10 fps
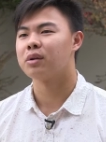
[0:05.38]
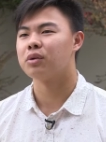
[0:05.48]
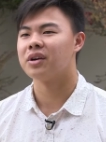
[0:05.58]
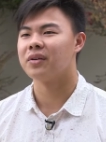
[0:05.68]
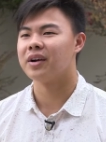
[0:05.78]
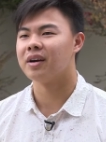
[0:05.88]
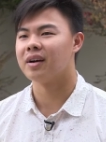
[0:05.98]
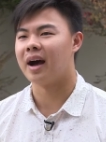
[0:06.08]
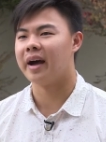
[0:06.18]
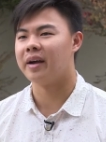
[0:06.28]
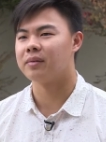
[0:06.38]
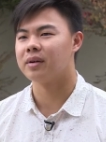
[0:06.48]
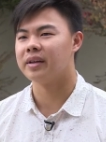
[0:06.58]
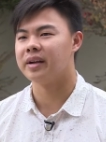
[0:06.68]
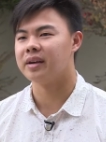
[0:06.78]
school career, I
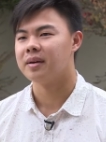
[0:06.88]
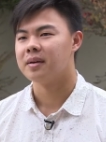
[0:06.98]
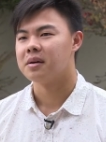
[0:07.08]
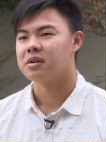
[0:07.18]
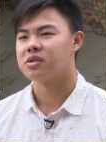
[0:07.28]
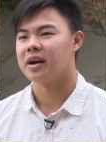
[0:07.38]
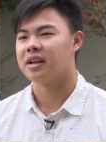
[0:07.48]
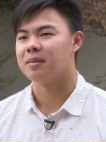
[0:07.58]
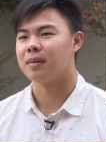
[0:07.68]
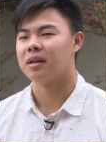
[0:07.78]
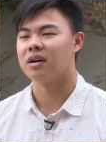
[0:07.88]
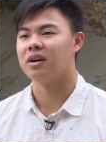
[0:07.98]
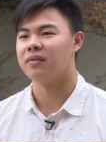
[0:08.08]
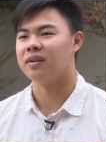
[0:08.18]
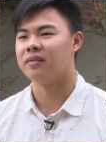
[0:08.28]
really try to keep
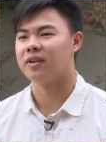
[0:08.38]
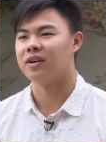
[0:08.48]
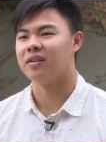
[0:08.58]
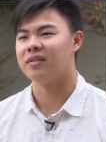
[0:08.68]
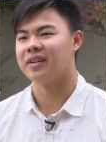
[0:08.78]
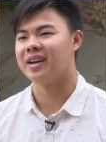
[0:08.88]
myself involved